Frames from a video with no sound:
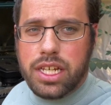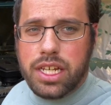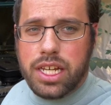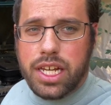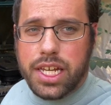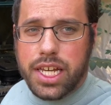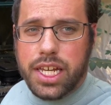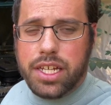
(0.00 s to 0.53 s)

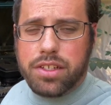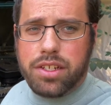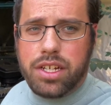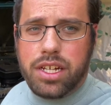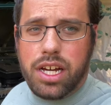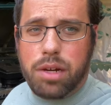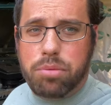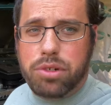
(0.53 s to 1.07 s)
again,
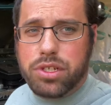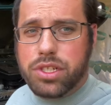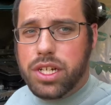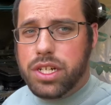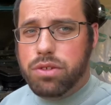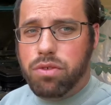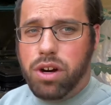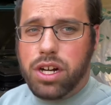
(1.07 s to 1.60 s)
I
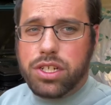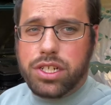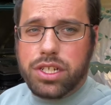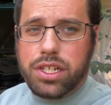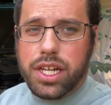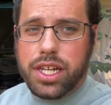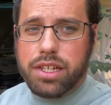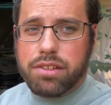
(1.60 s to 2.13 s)
appreciate you watching,
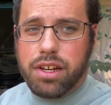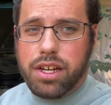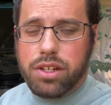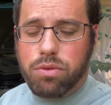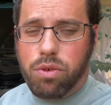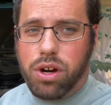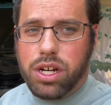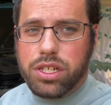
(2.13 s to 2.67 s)
taking time
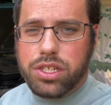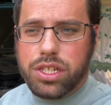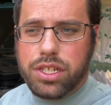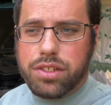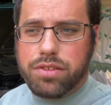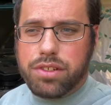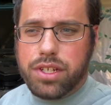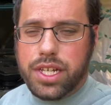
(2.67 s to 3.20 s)
to watch
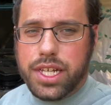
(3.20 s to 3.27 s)
it.